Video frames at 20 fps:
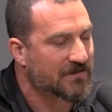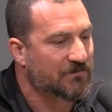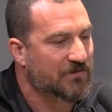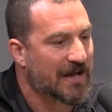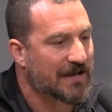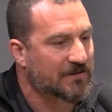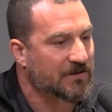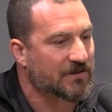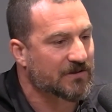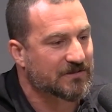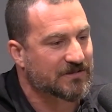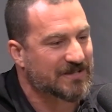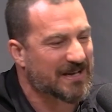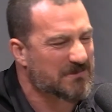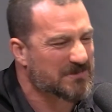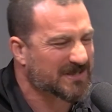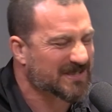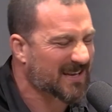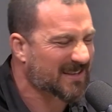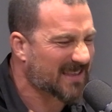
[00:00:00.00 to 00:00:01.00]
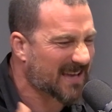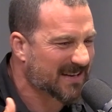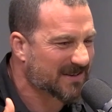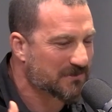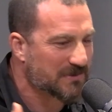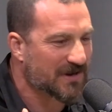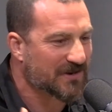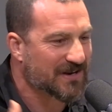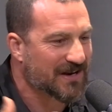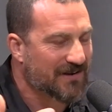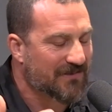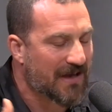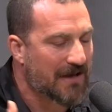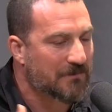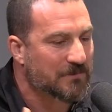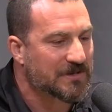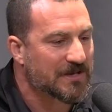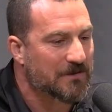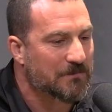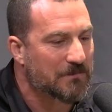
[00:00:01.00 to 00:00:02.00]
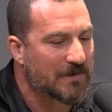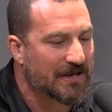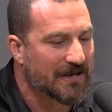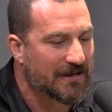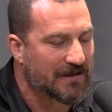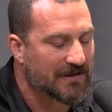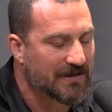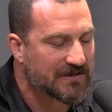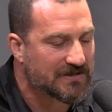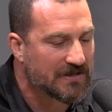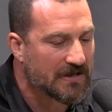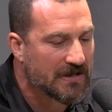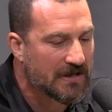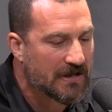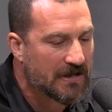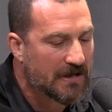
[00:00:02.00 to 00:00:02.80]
In fact, statements like that to me are kind of empty and meaningless.